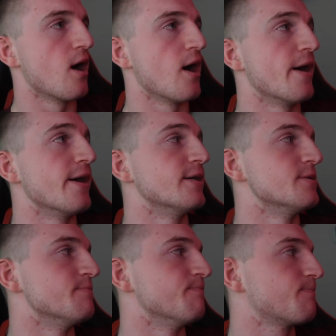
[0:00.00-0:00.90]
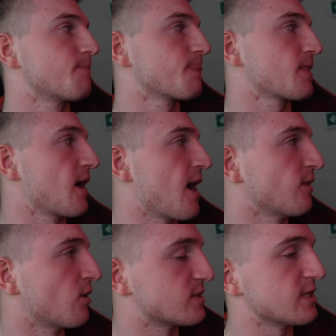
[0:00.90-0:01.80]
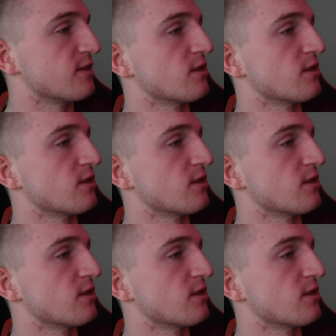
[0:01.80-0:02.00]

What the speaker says: And honestly,